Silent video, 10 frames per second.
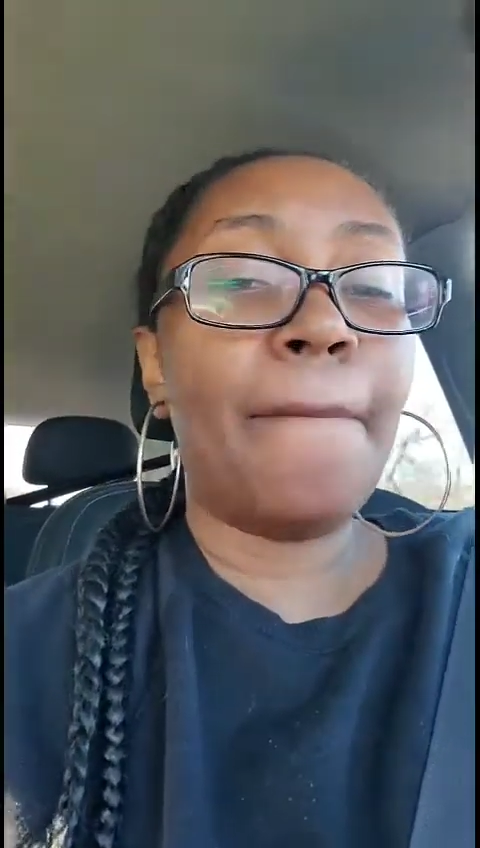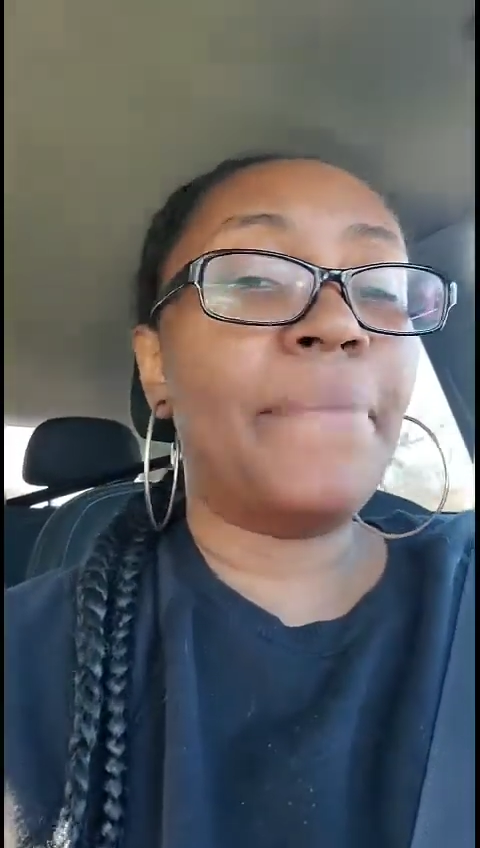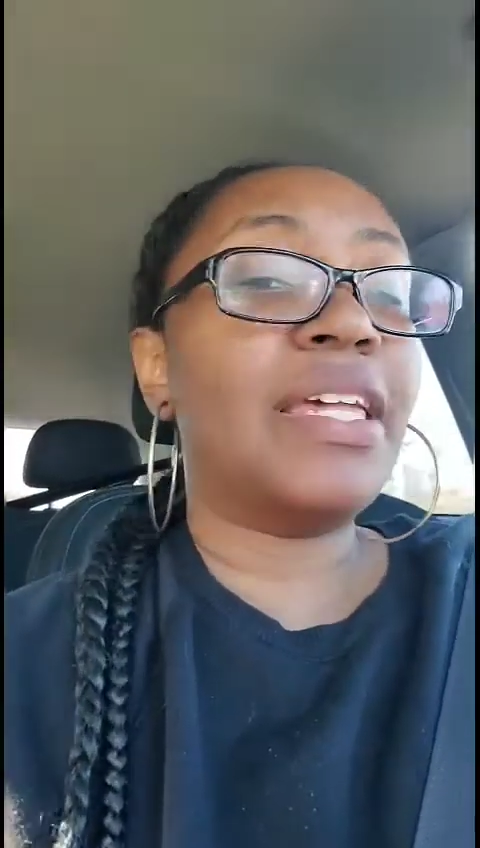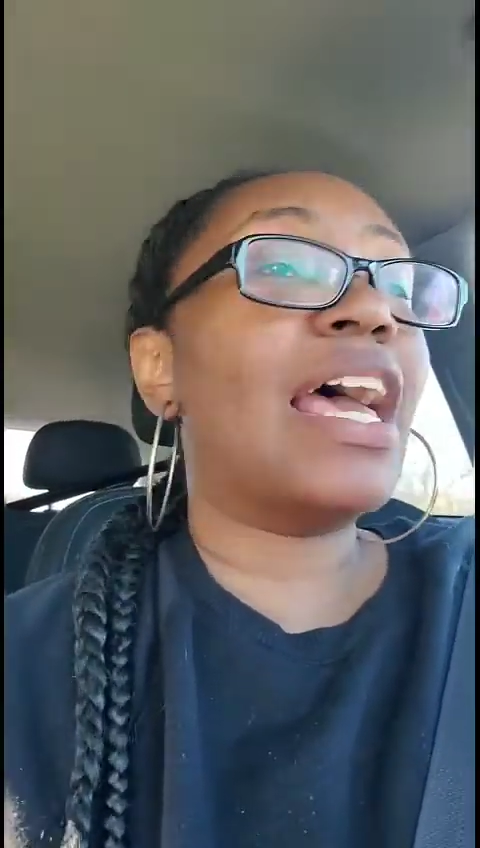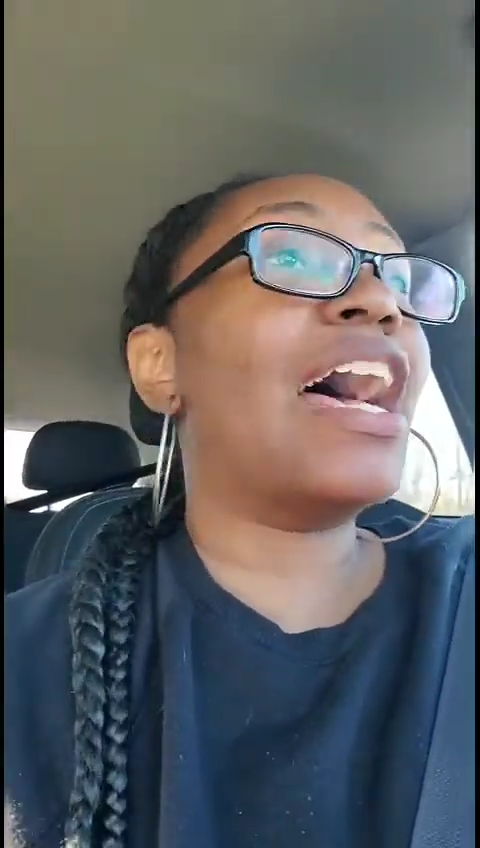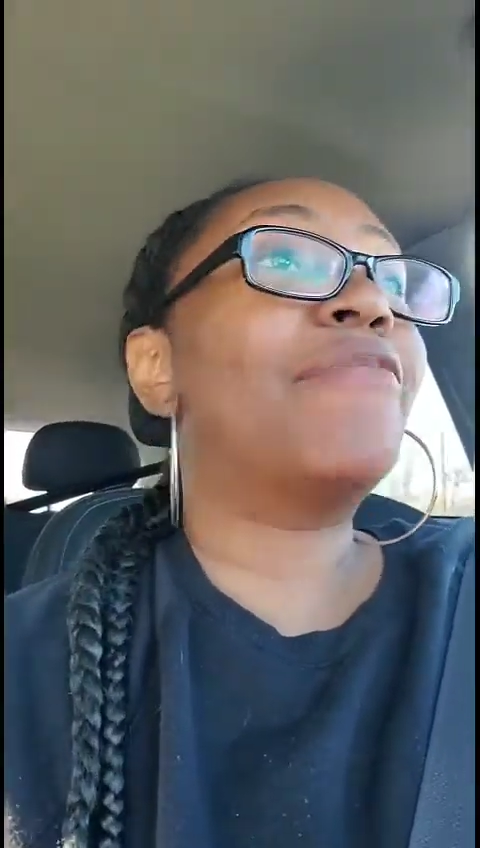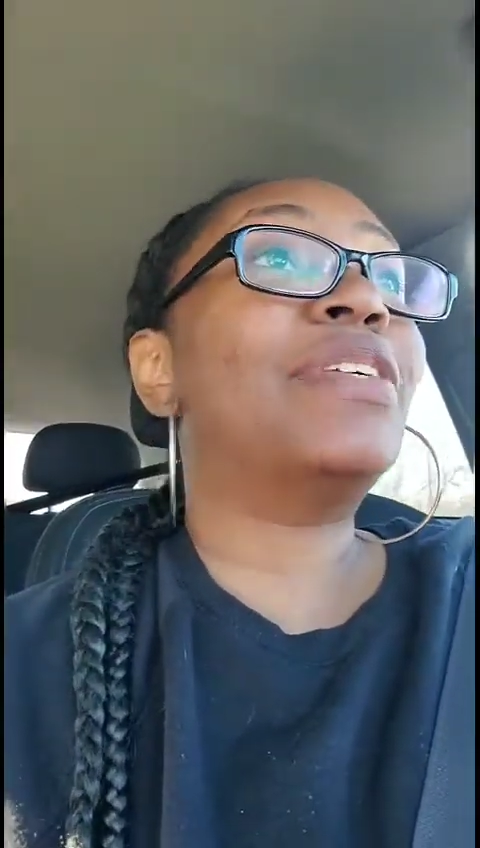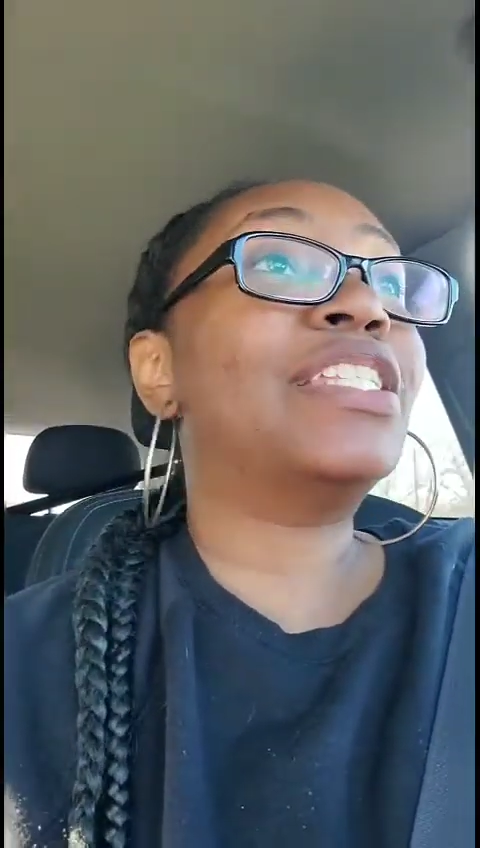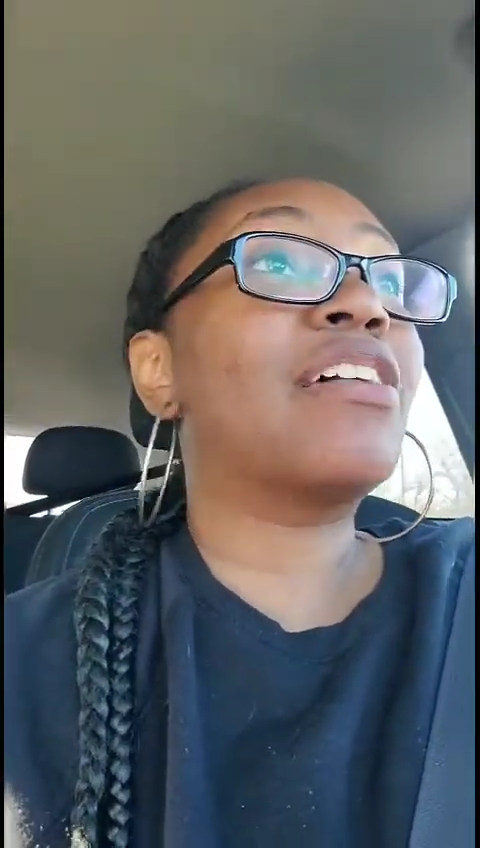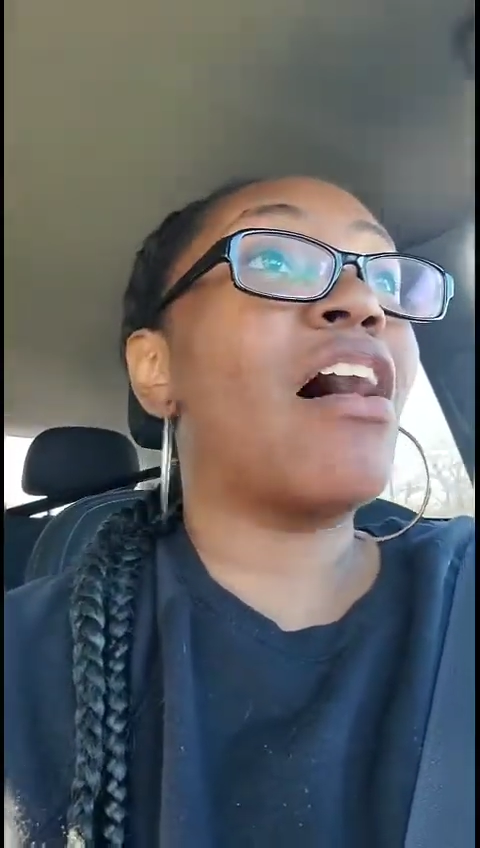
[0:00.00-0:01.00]
But I've
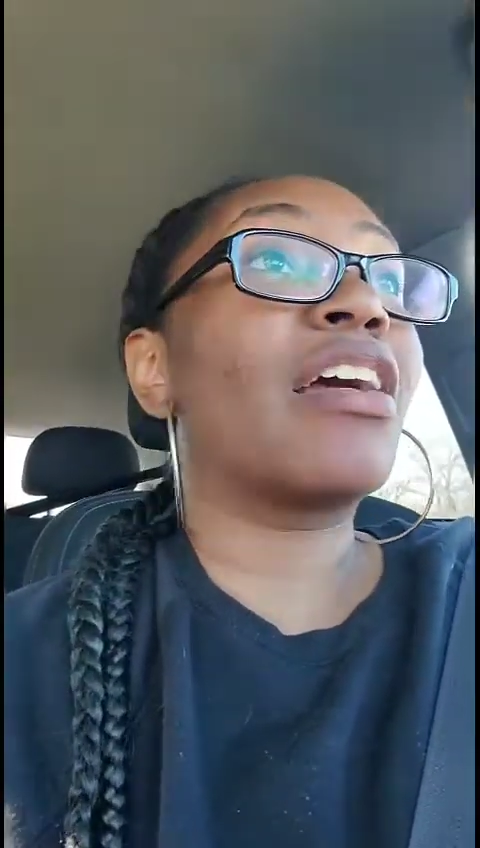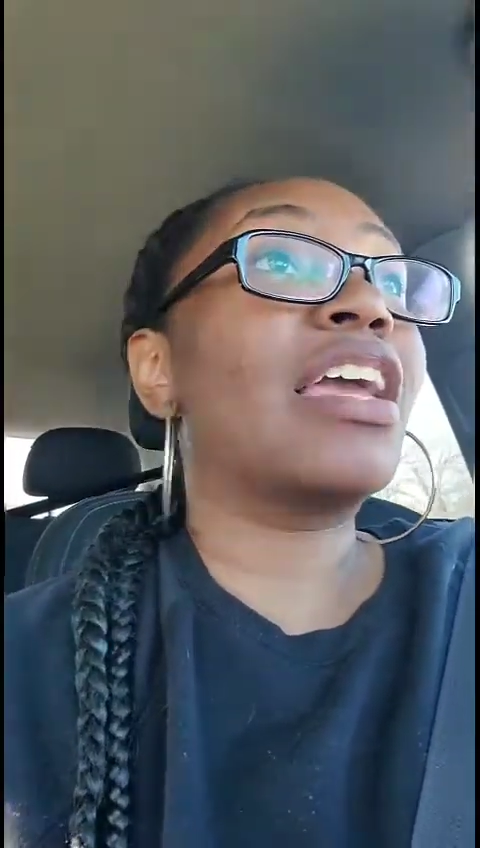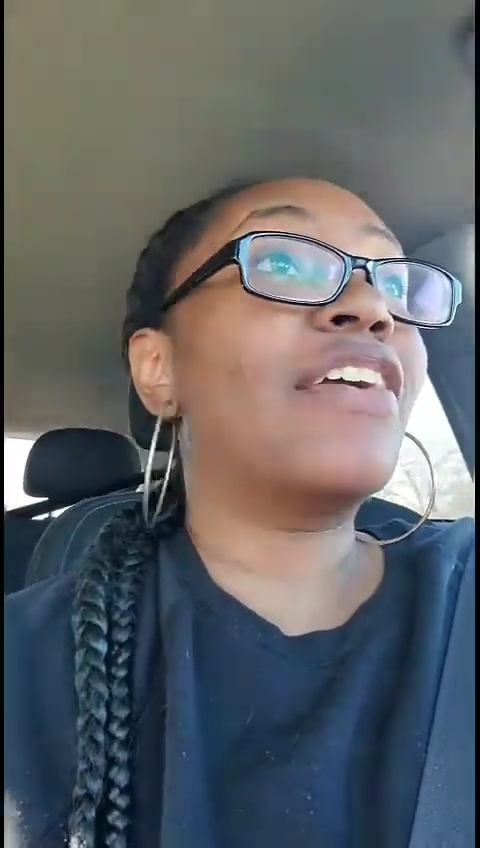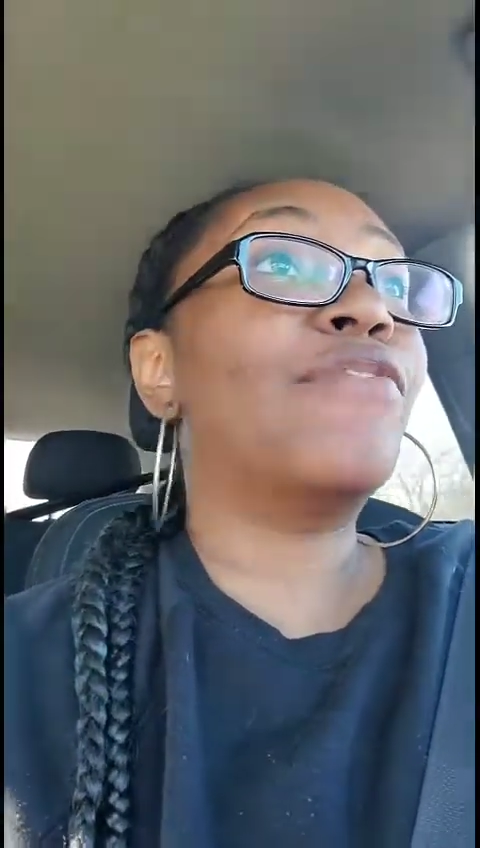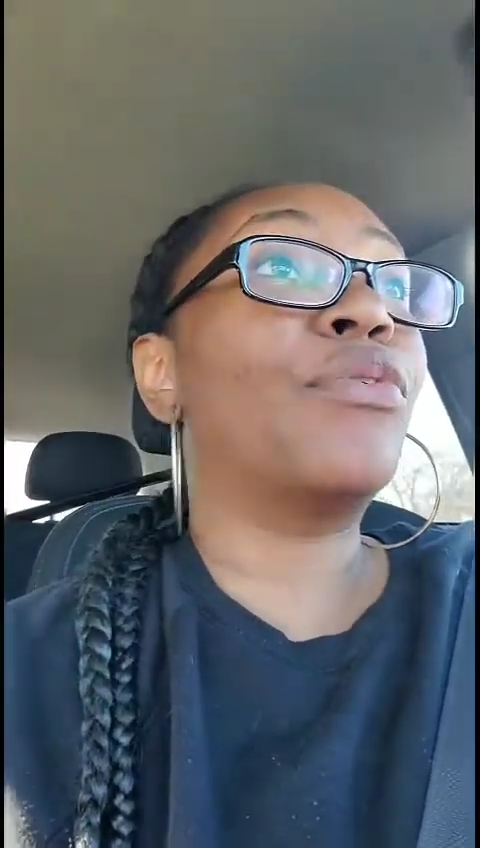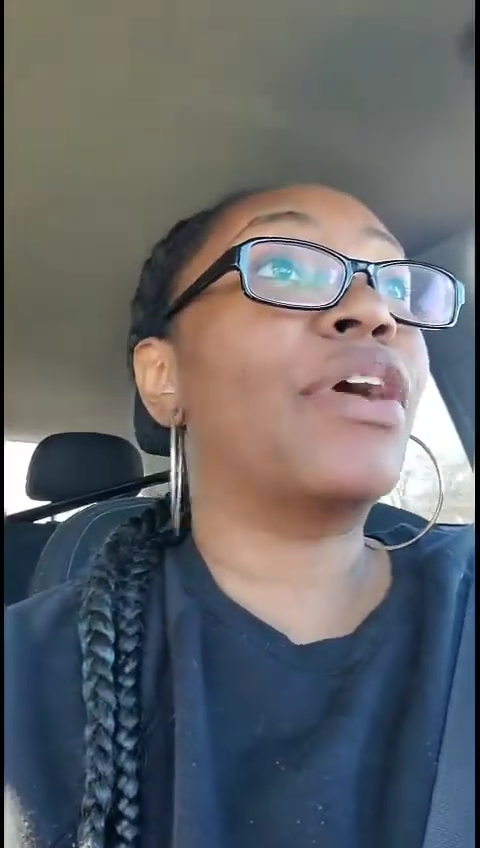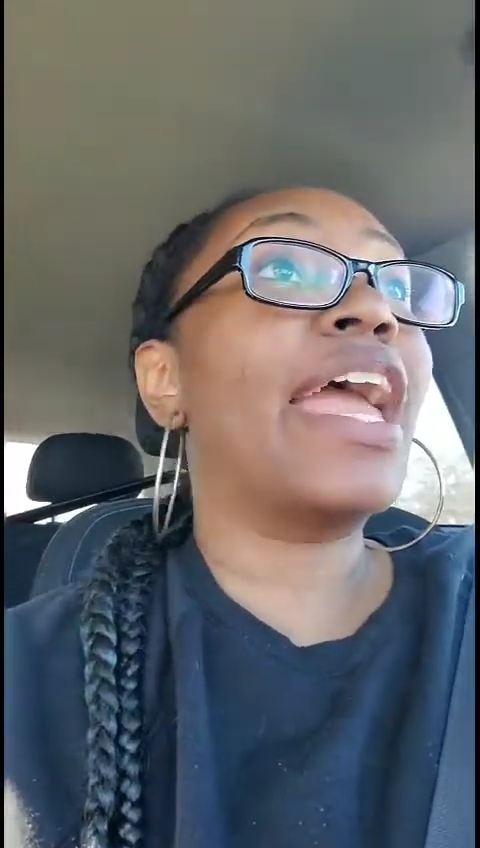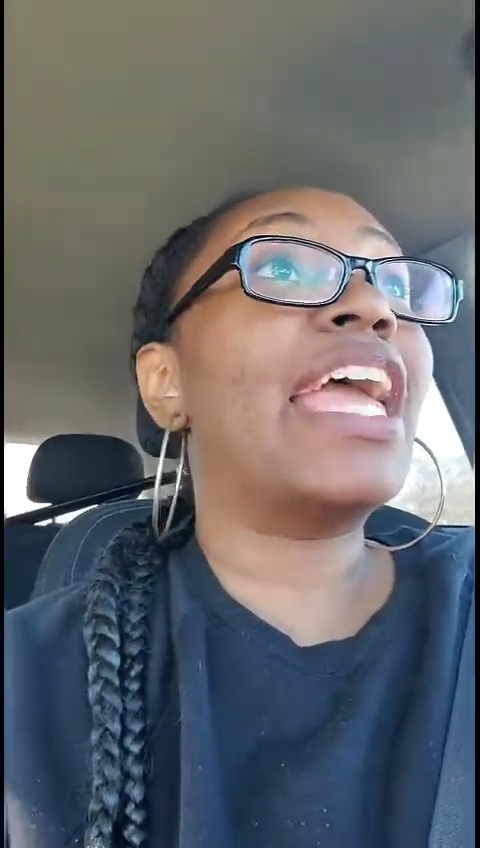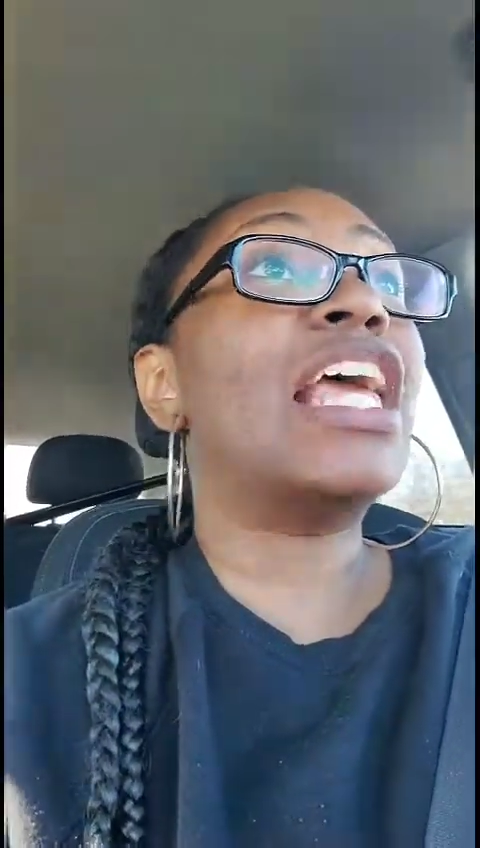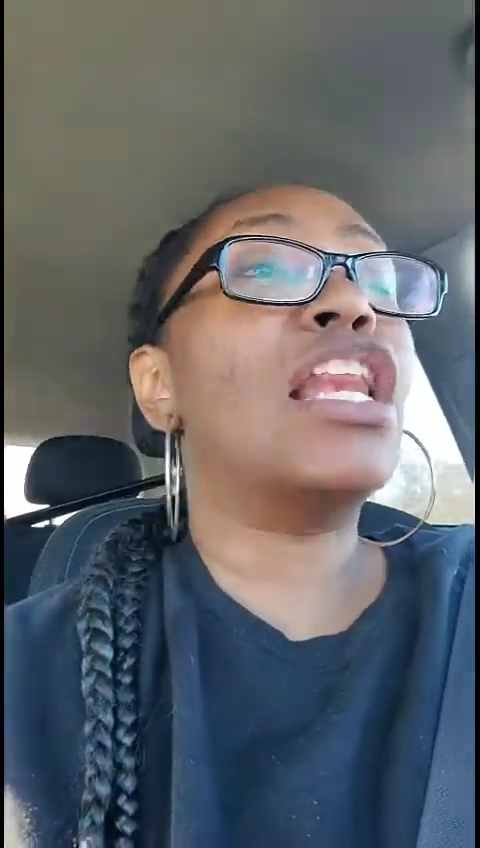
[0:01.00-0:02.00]
been talking for
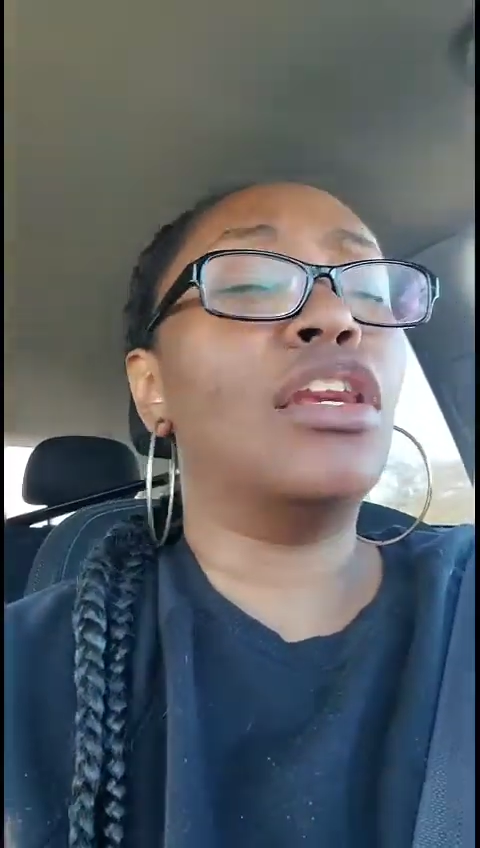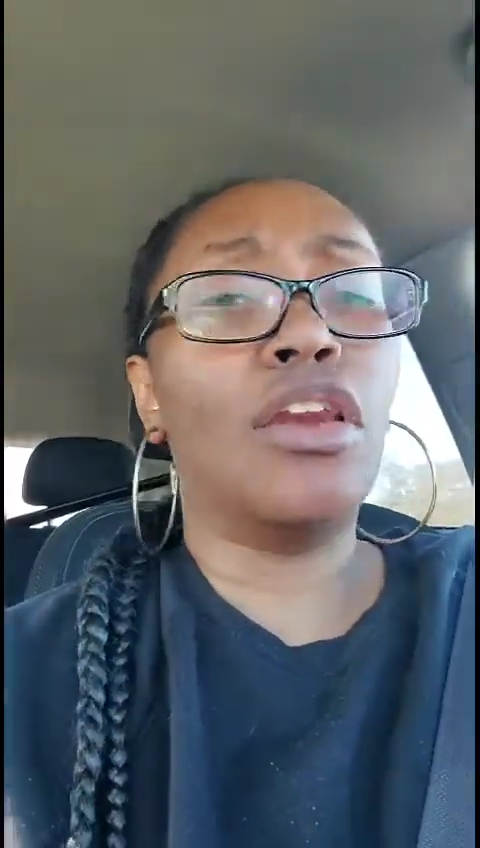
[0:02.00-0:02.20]
a